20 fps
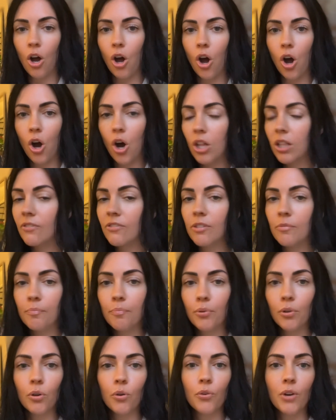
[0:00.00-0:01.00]
all of the
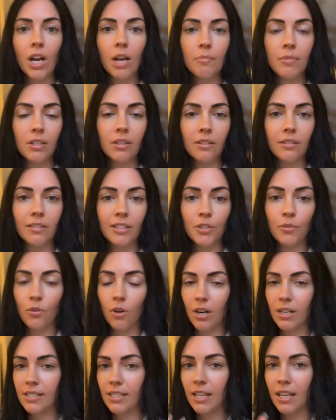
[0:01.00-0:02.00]
programming that you got
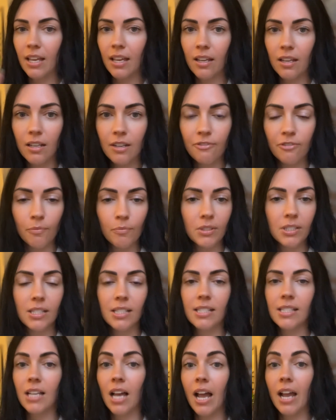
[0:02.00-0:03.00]
as a kid, from the
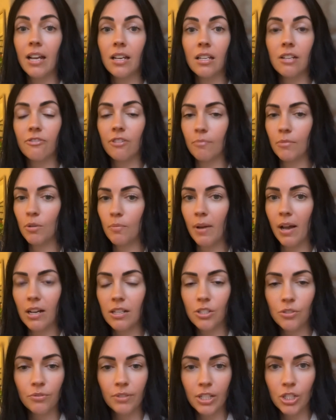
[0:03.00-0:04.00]
society, from your
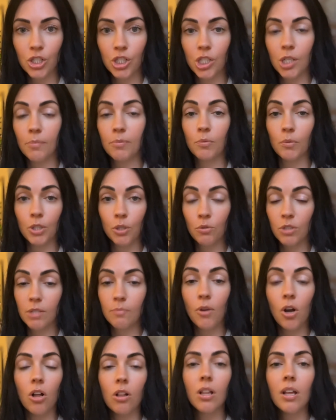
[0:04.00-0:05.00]
past relationships when you were
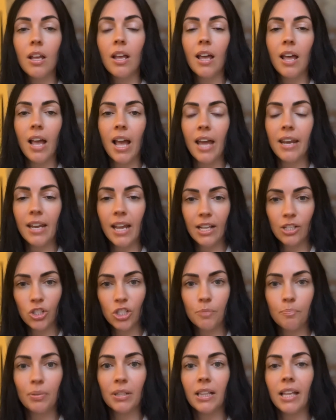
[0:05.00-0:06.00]
small, and it
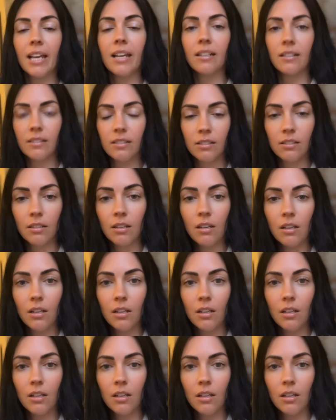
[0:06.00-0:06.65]
just plays.